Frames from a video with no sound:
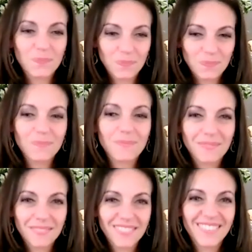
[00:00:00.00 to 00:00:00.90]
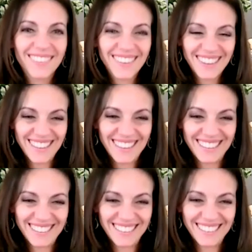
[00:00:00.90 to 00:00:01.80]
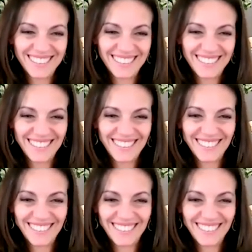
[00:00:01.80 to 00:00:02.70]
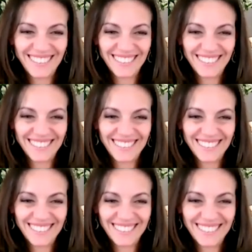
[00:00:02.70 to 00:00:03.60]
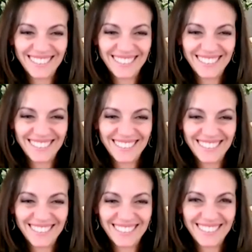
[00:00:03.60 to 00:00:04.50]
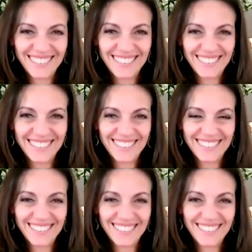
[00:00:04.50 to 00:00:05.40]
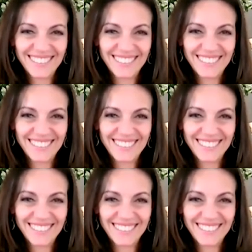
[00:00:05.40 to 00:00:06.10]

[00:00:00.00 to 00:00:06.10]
[no speech]